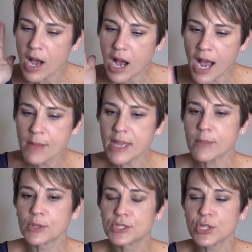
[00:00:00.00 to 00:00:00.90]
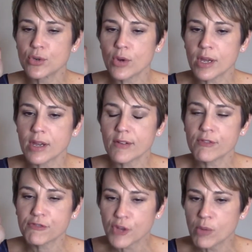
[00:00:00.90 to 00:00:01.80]
I'm able to
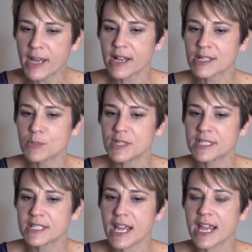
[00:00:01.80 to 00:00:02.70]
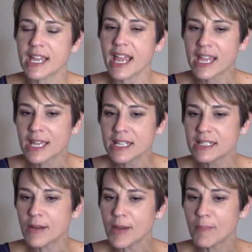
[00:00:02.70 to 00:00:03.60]
fill my husband's tank
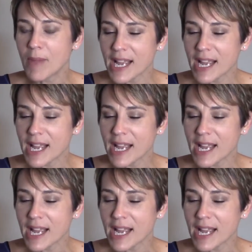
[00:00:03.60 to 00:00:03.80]
and my